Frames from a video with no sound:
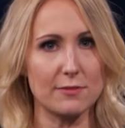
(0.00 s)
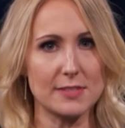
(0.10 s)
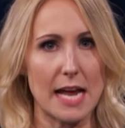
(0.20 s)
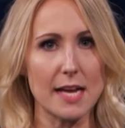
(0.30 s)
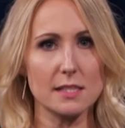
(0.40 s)
of
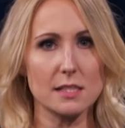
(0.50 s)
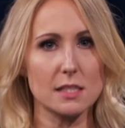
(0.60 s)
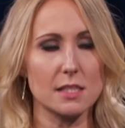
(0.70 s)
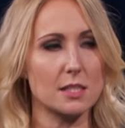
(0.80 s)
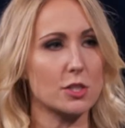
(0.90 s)
sex,
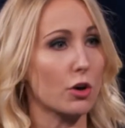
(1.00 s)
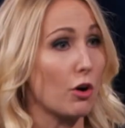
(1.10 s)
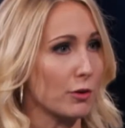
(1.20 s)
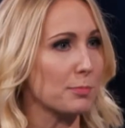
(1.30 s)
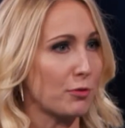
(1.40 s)
because they're
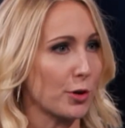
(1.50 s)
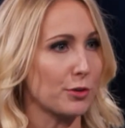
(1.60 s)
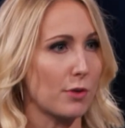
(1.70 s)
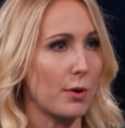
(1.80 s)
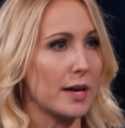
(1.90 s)
over before you
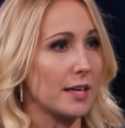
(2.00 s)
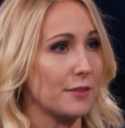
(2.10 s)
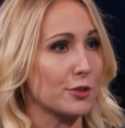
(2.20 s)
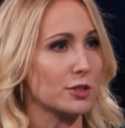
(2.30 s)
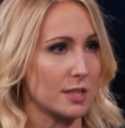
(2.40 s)
know it, and
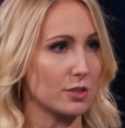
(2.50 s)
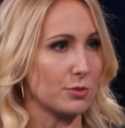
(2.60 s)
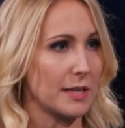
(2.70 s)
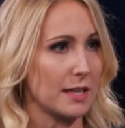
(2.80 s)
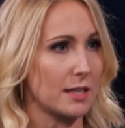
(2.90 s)
if you're still
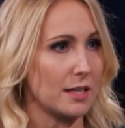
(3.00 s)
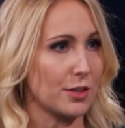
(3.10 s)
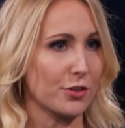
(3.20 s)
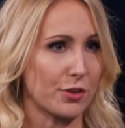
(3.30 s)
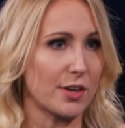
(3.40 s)
doing it in
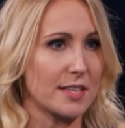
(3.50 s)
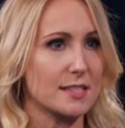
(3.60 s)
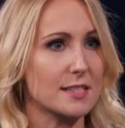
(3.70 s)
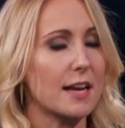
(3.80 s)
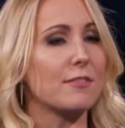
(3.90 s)
your 30s,
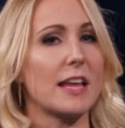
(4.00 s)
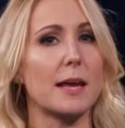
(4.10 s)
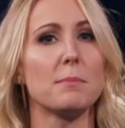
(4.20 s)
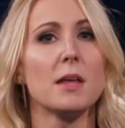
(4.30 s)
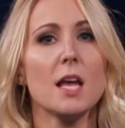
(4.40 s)
it's kind of lame.